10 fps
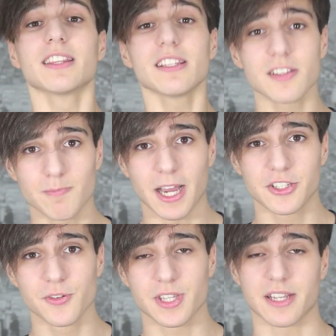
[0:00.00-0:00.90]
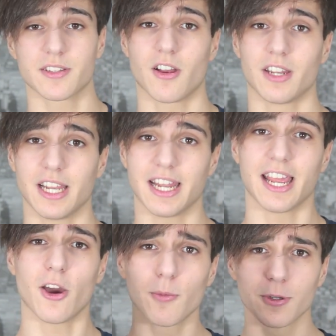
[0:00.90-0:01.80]
This is my two cents on it and
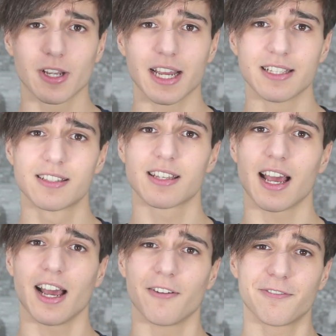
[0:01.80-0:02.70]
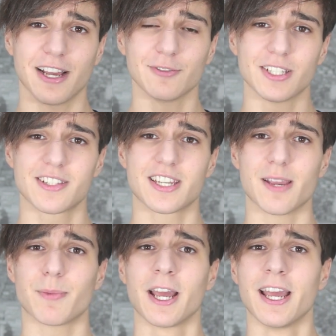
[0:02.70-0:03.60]
I hope you guys uh, found this
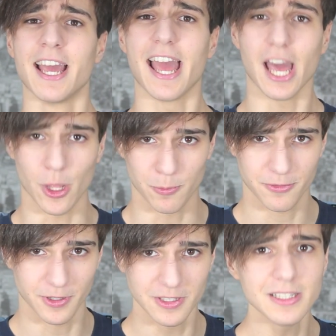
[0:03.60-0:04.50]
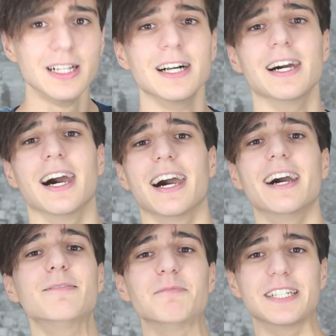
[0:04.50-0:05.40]
tip helpful.
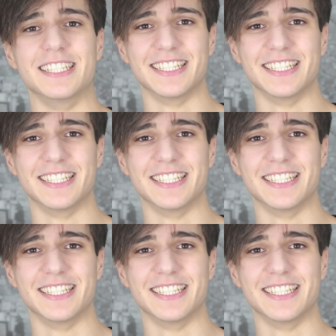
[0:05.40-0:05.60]
Um,